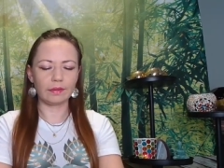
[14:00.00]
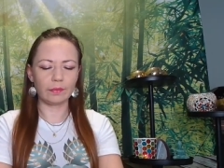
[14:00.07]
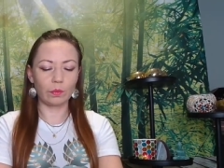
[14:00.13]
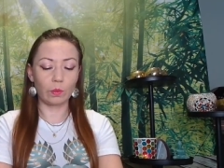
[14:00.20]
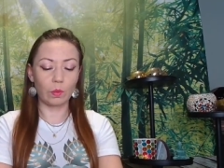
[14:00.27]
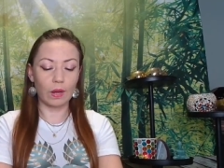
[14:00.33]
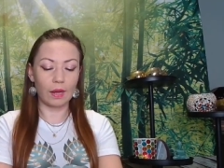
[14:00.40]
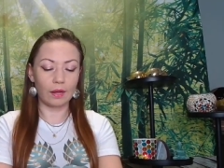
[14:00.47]

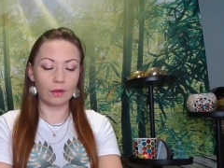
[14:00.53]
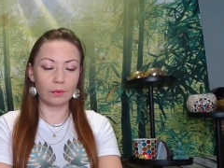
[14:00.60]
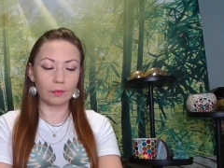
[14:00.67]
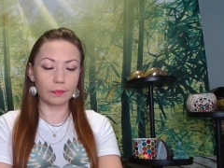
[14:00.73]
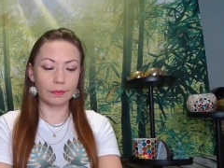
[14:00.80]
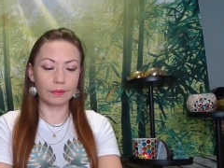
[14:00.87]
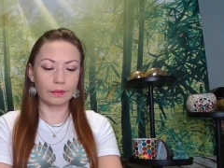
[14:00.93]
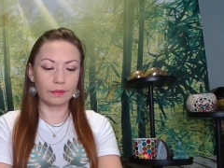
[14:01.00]

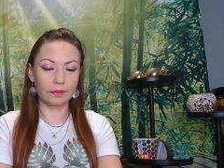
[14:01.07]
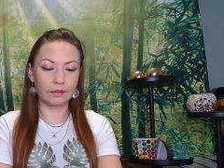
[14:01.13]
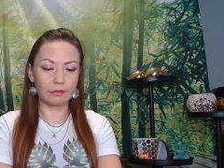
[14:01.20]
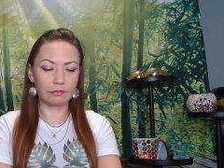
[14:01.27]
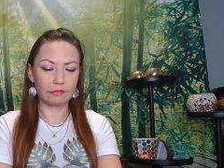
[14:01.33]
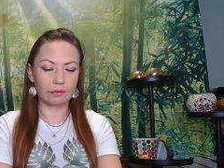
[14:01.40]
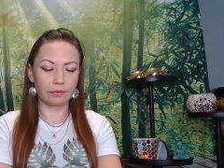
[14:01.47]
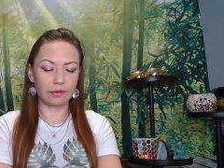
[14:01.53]
Wow.
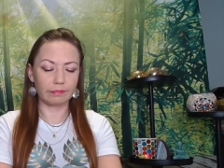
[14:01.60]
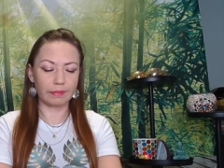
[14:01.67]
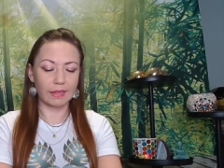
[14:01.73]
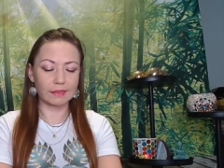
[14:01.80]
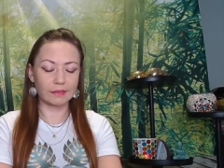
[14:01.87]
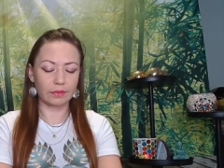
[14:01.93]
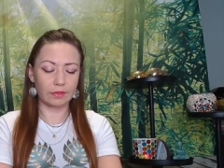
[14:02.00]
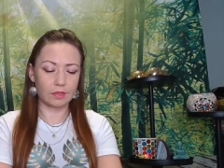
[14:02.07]
For
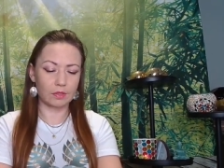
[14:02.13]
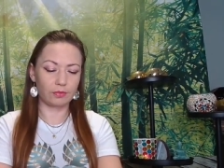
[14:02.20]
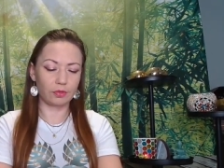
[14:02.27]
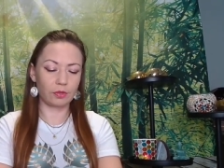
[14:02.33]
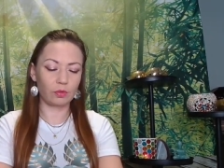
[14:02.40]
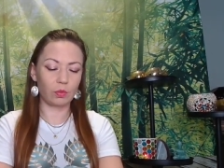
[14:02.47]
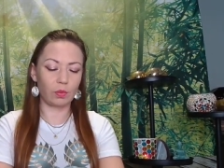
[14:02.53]
masculines, Four of